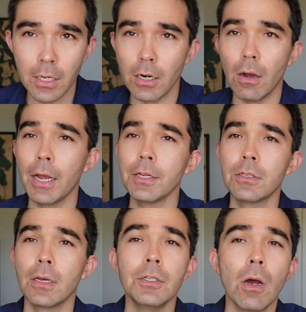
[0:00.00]
You know, I need
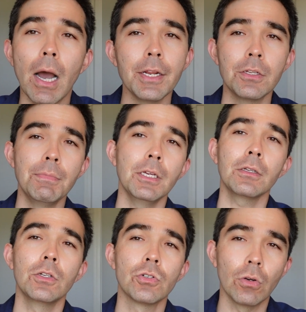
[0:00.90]
to, you know, I need to be
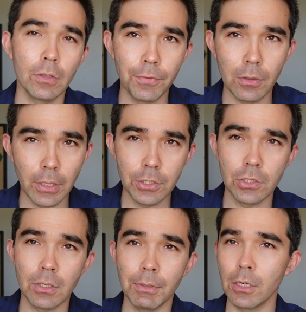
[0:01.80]
in control of the relationship